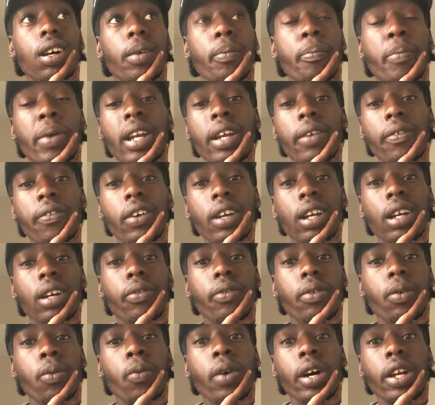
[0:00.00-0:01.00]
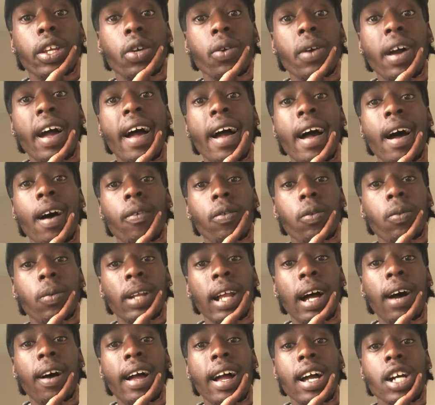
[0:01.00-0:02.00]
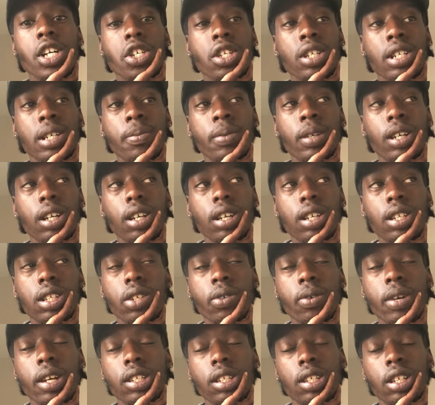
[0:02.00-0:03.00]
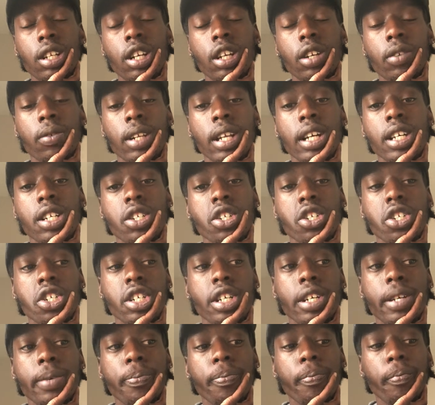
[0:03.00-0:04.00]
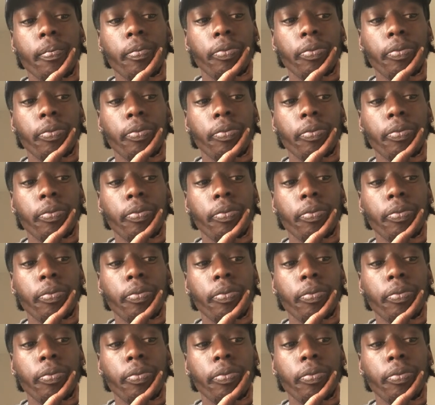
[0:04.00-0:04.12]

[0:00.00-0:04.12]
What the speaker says: benefiting from what you have without actually being interested in a relationship.